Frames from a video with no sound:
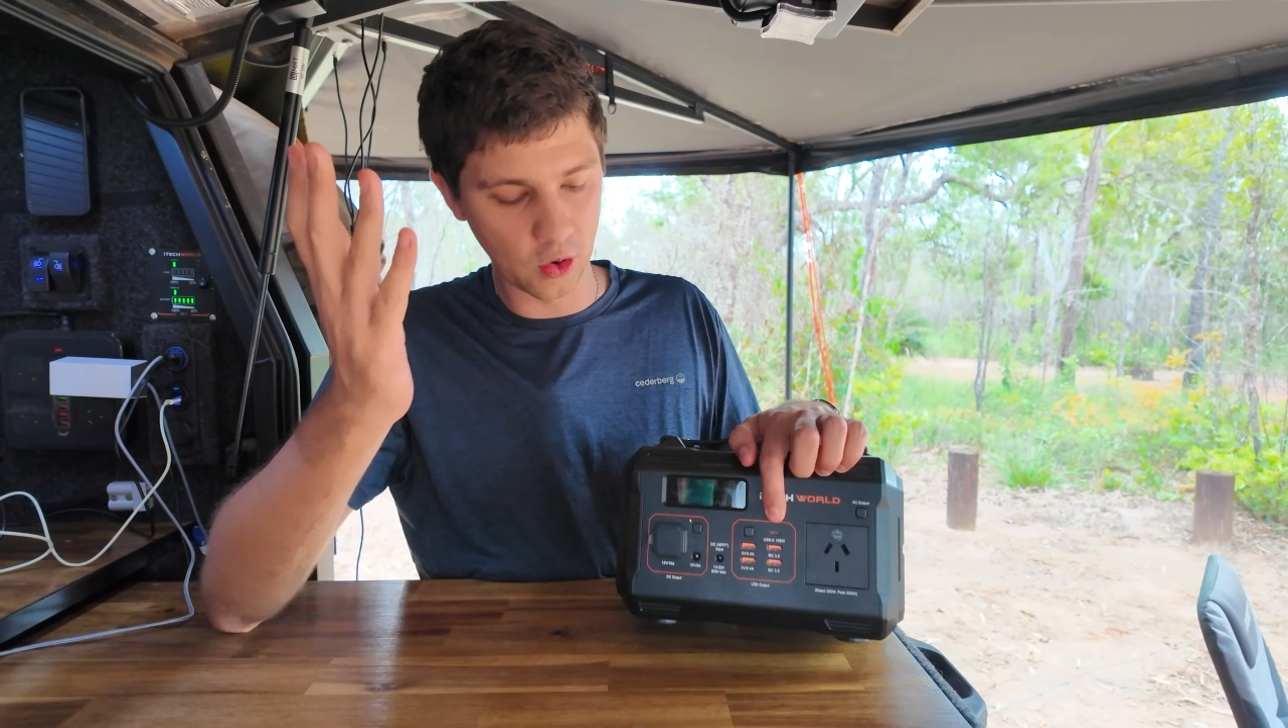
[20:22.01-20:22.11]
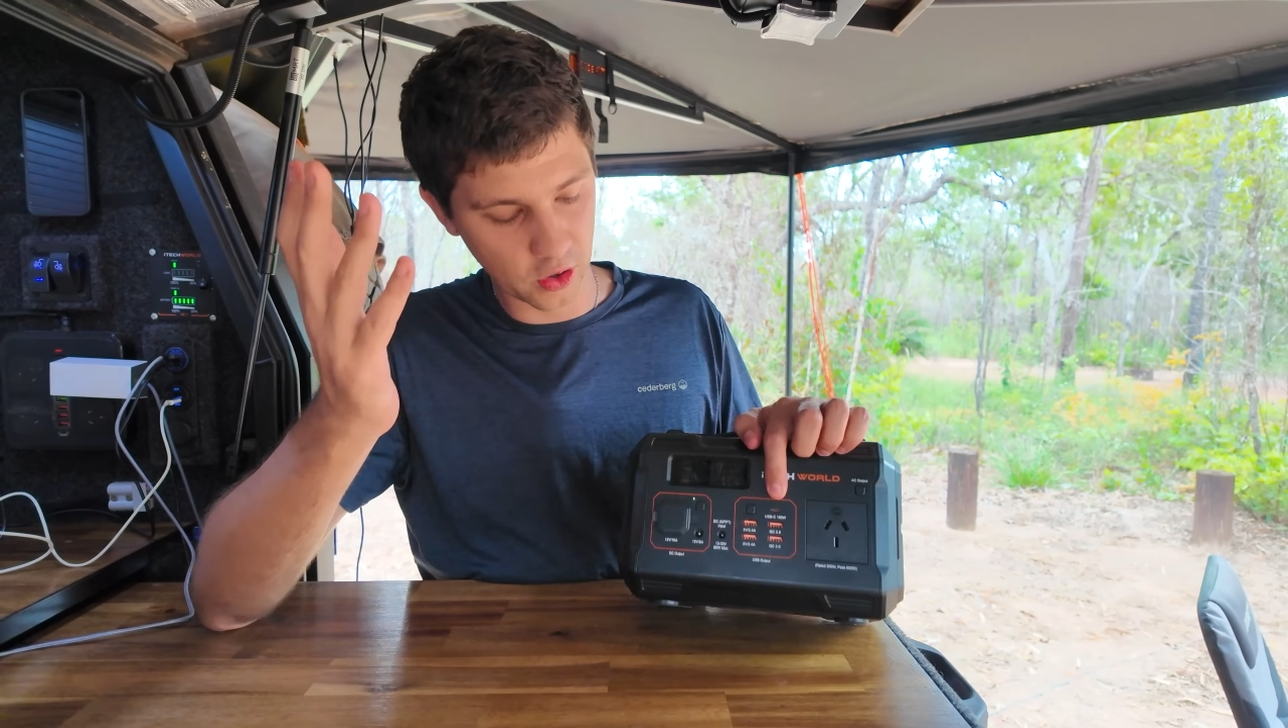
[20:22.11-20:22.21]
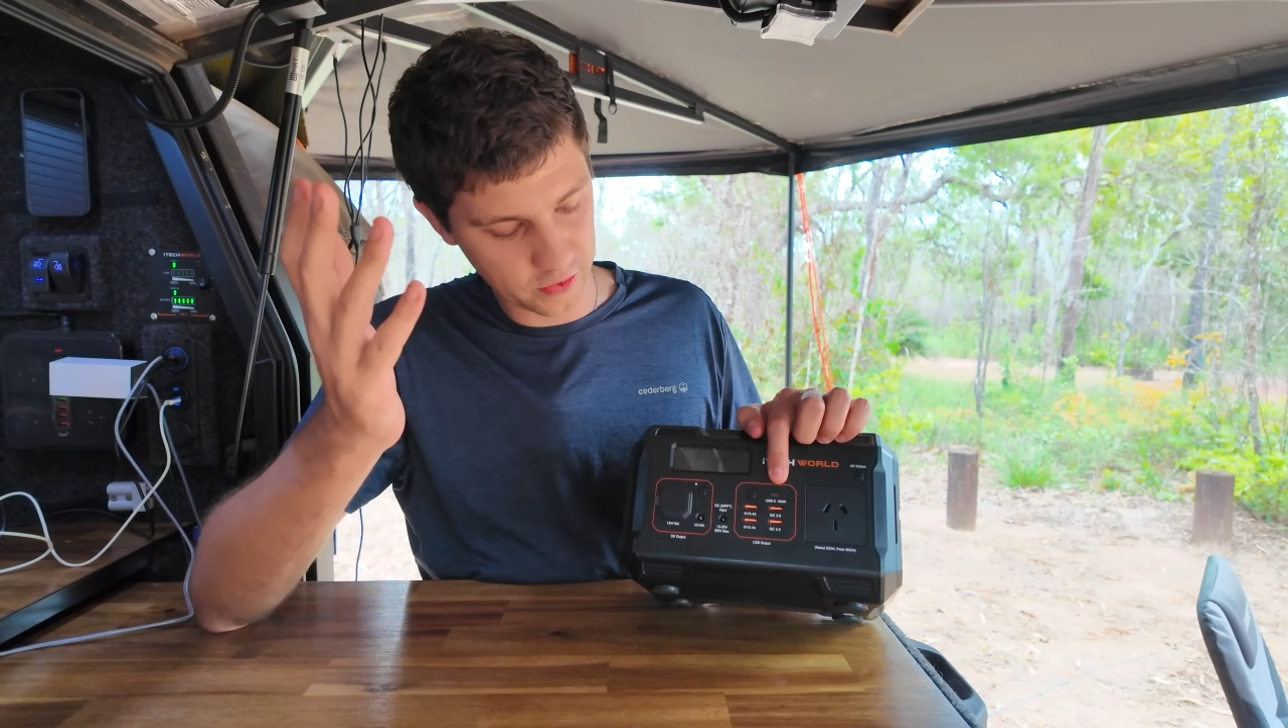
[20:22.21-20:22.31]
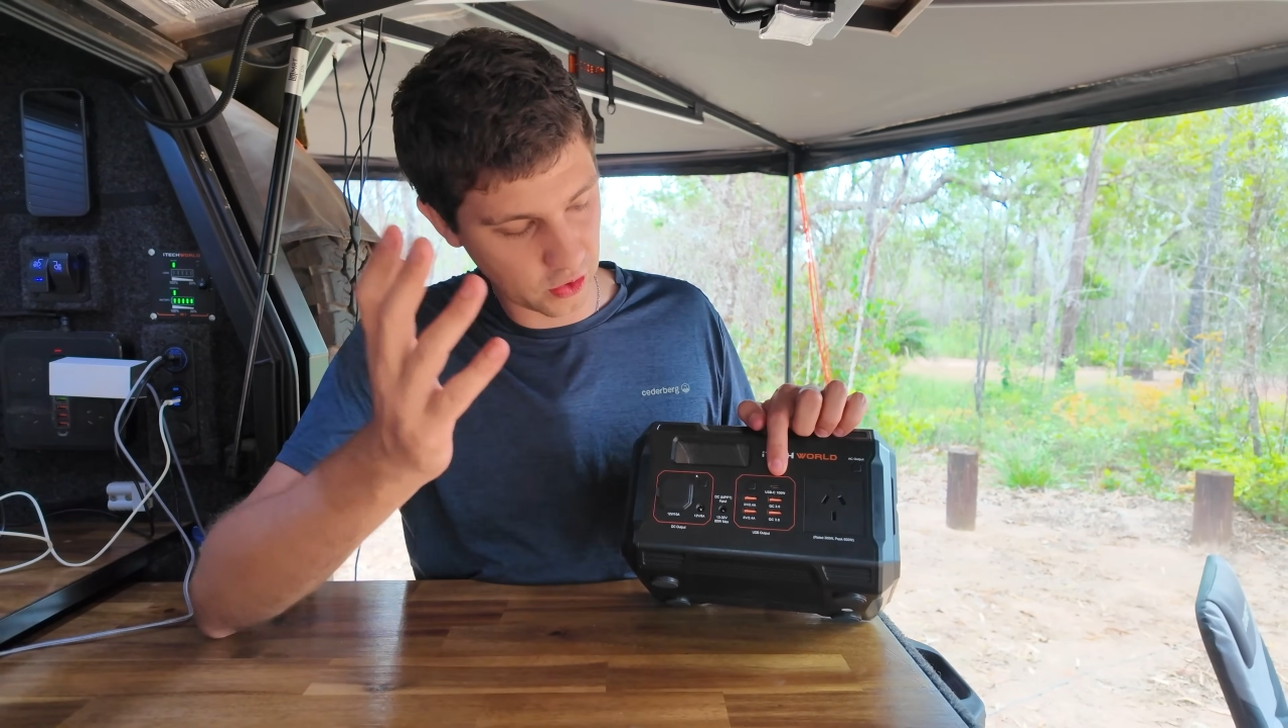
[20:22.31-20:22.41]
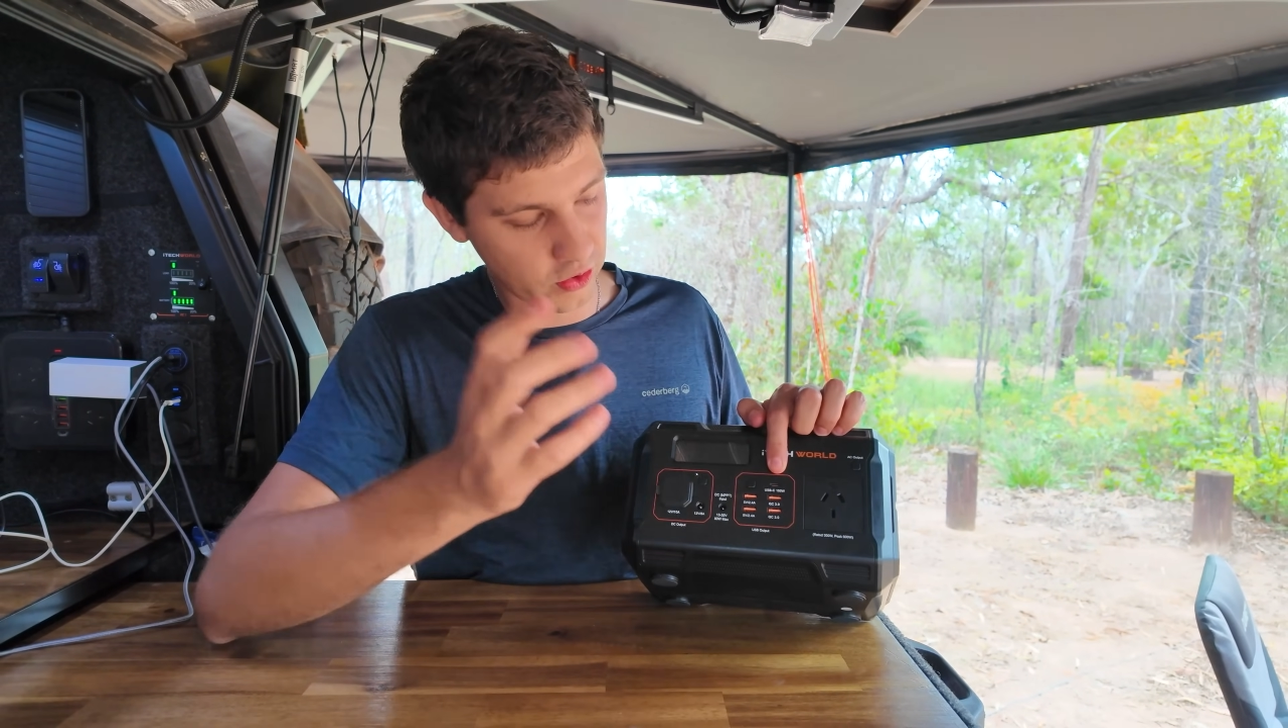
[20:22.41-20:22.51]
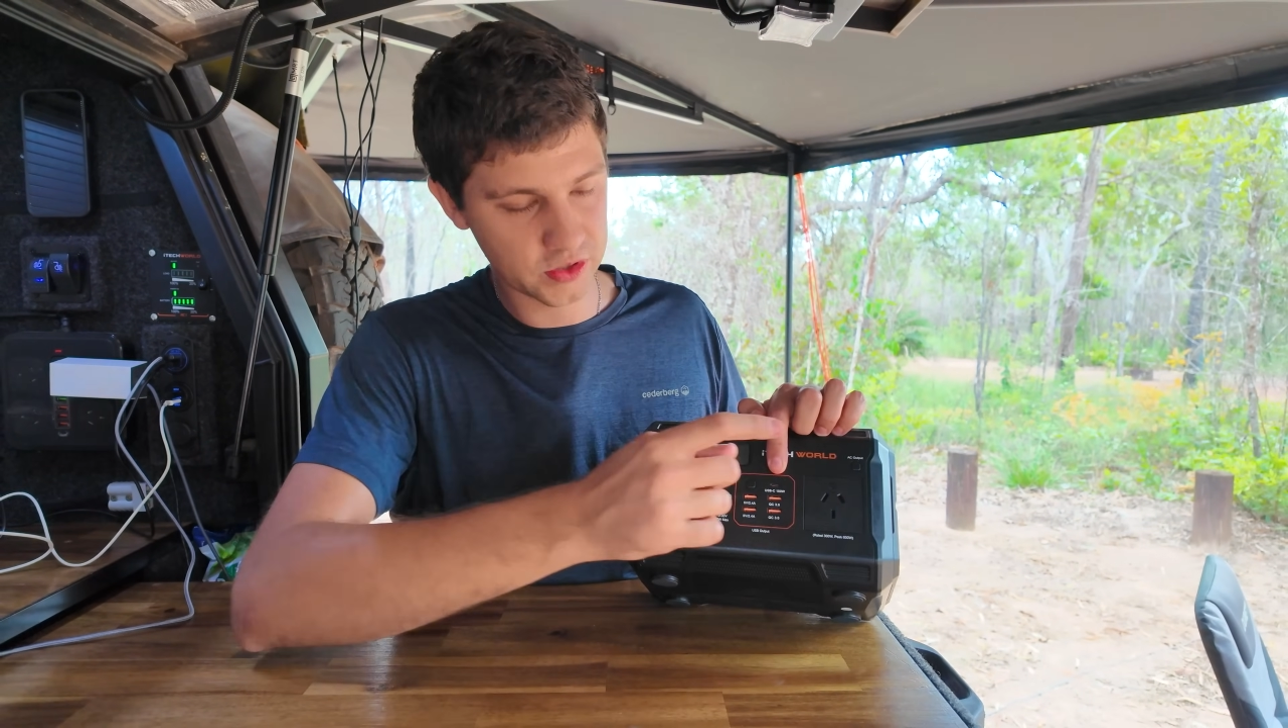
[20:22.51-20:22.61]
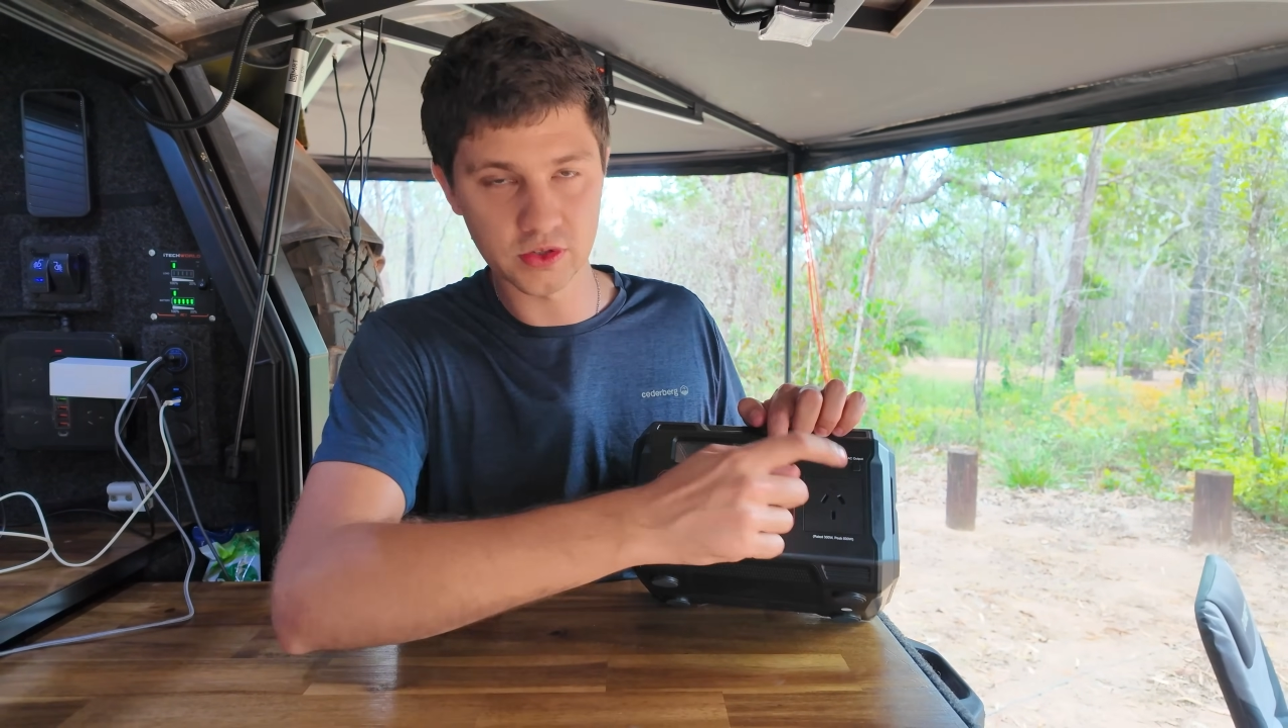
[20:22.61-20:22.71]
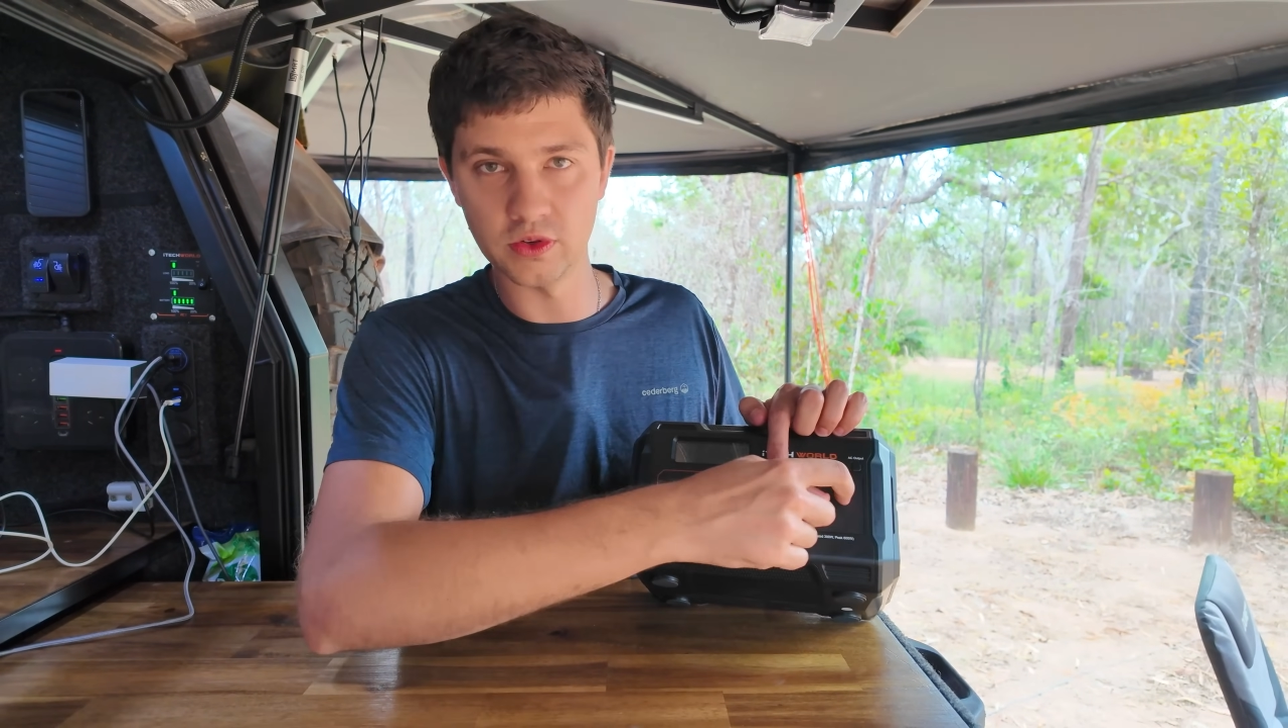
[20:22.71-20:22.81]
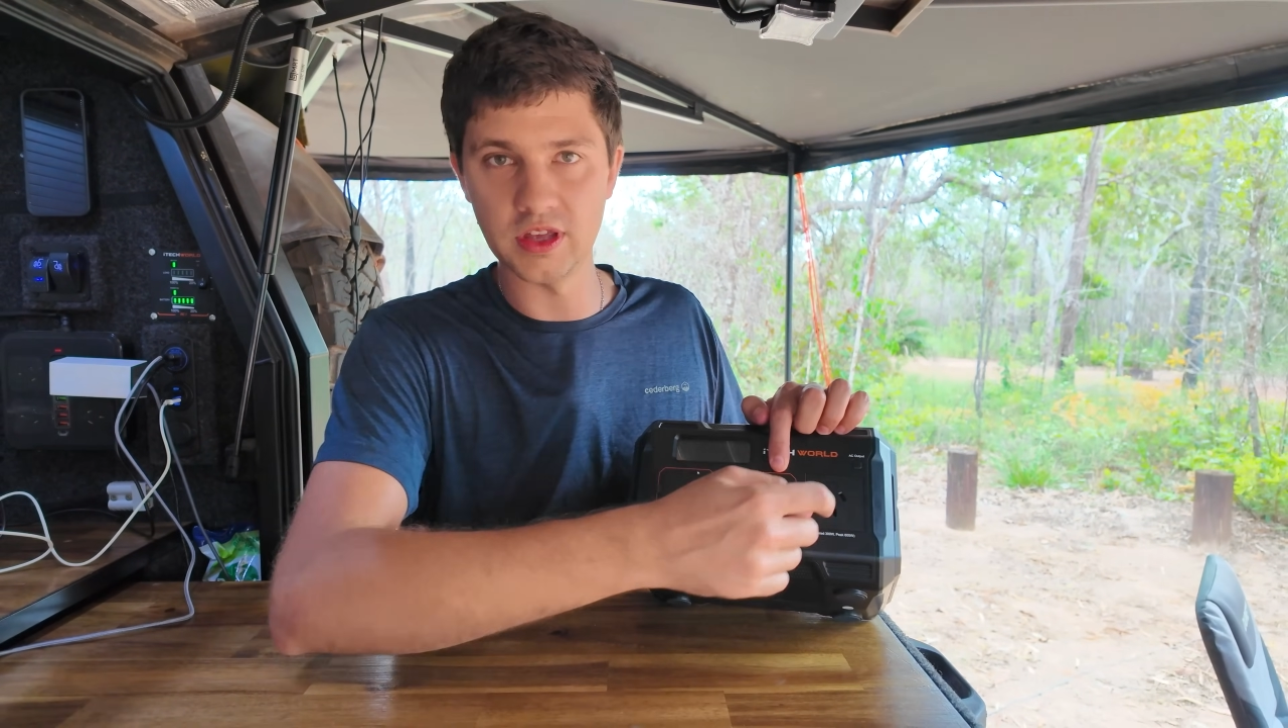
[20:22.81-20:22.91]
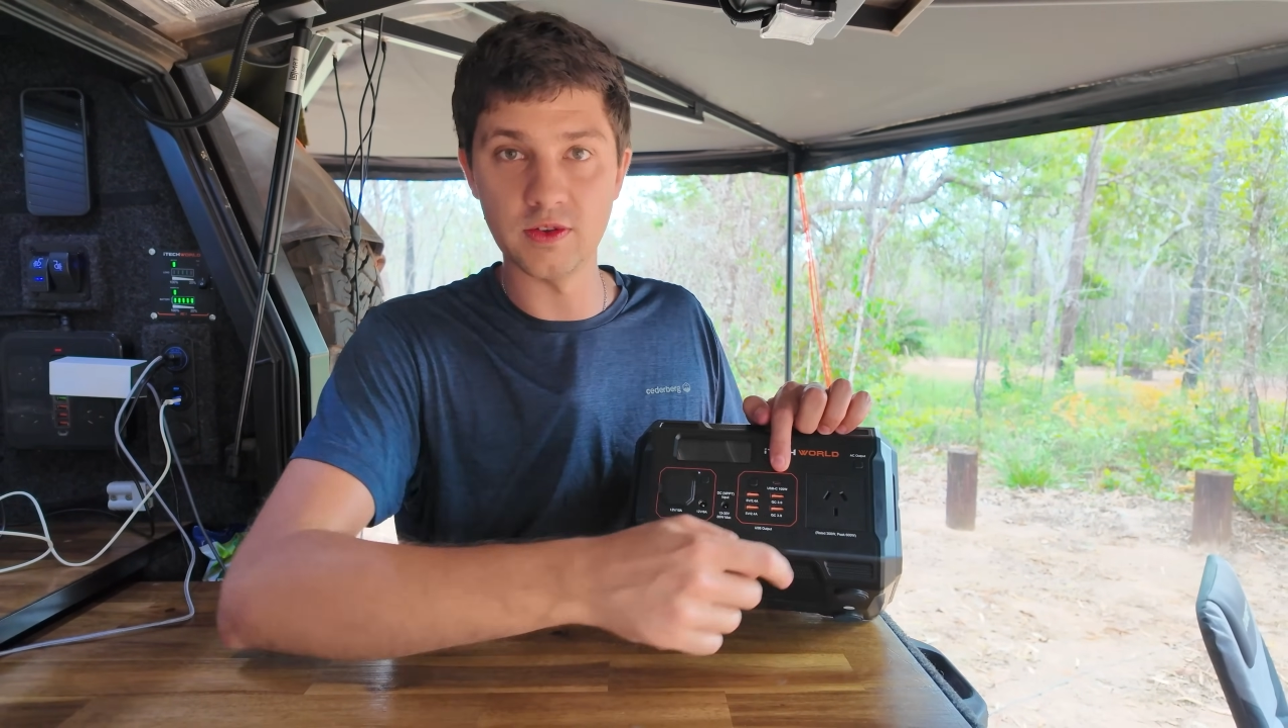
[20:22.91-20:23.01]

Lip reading: or of course through the